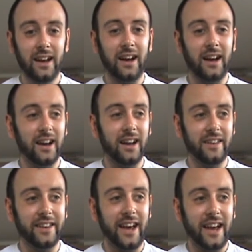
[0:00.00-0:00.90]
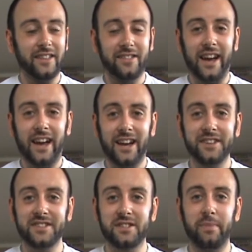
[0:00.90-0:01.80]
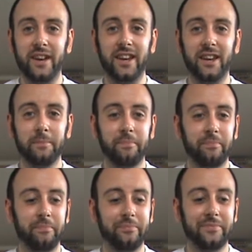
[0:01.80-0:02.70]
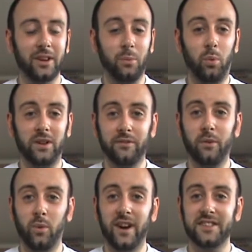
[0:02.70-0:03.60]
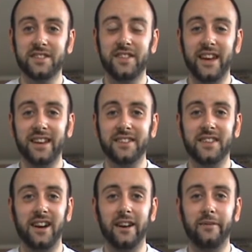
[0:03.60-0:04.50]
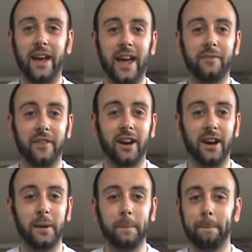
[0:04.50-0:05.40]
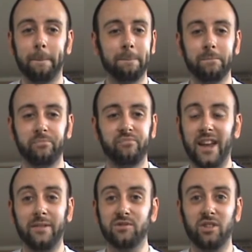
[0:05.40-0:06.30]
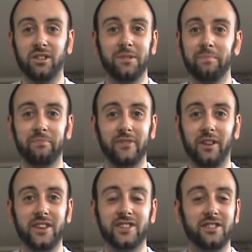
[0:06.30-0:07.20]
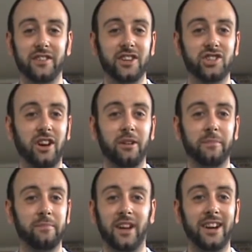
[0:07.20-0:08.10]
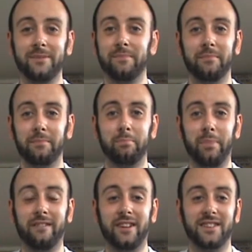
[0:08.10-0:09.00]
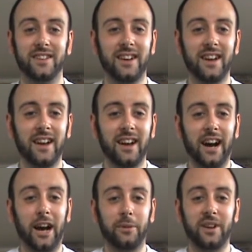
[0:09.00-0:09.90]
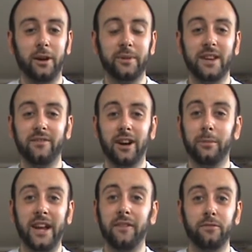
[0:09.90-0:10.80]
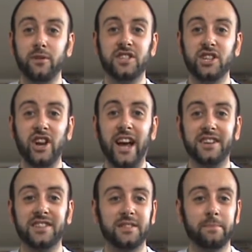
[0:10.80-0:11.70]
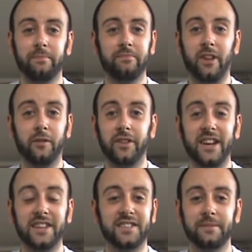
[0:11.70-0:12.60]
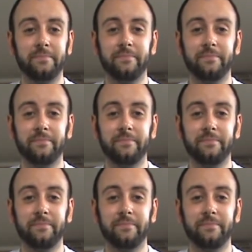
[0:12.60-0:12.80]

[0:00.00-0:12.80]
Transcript: Yeah, that has to be one of the worst things that I have ever drunk on this show, like, period. I would have Frosty Jacks over this.